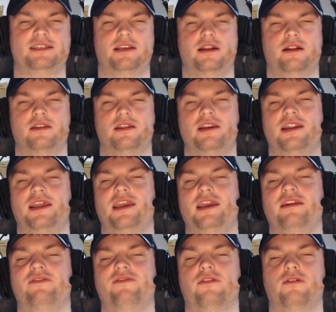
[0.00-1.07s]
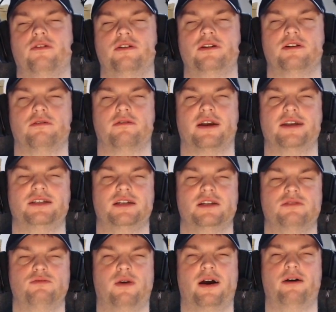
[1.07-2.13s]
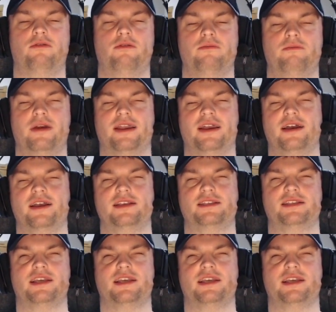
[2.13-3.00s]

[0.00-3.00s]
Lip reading: the need for narration as well, because